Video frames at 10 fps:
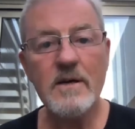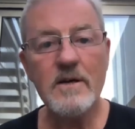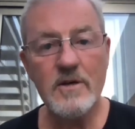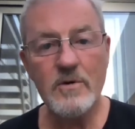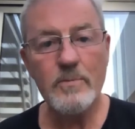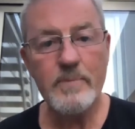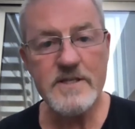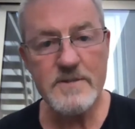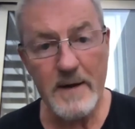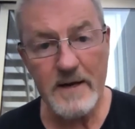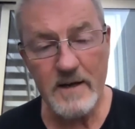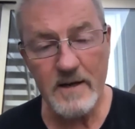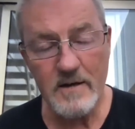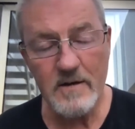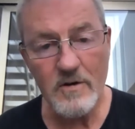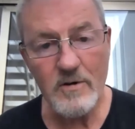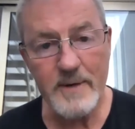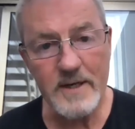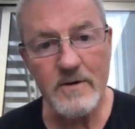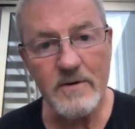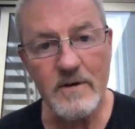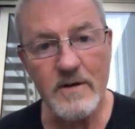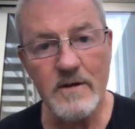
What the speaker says: you will be spending your Bitcoin.